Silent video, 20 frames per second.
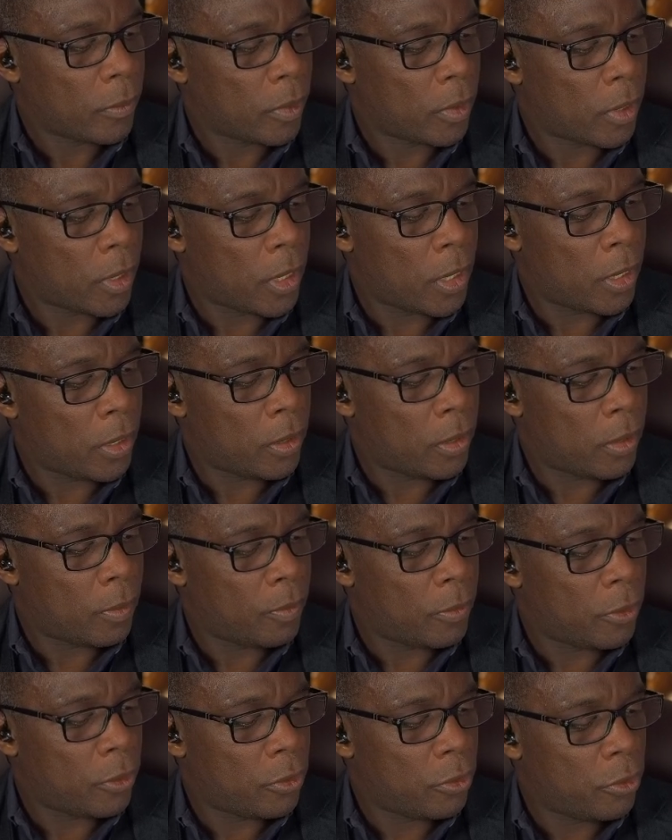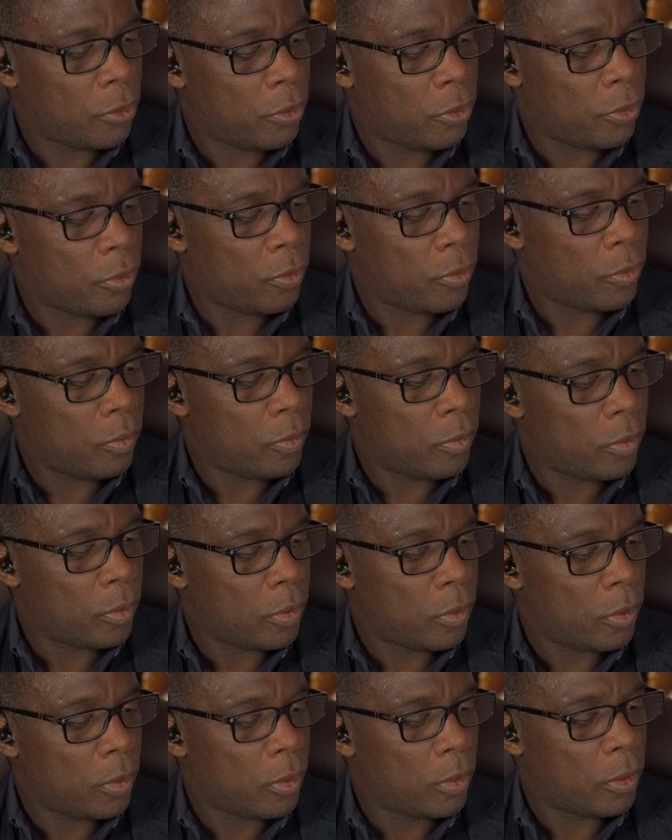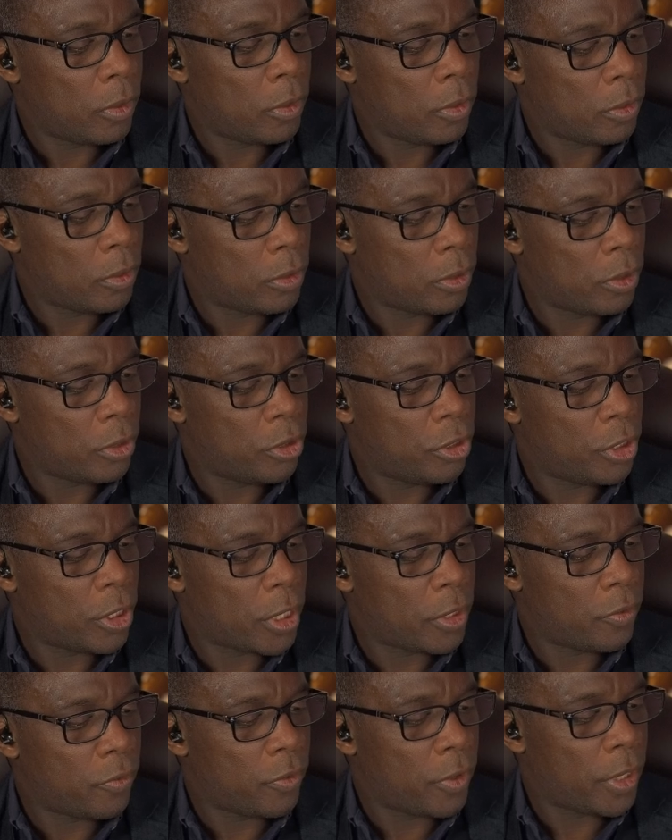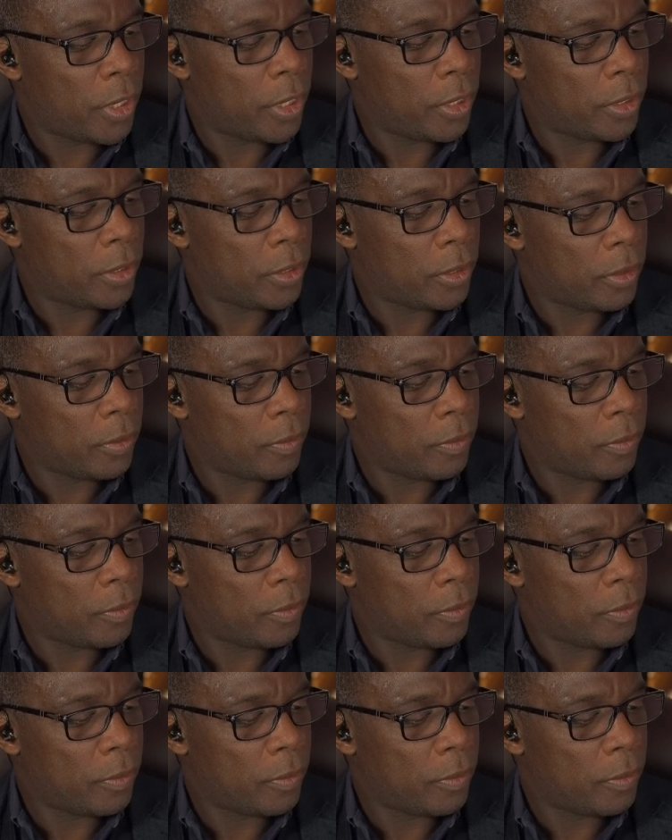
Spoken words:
And number two, to generate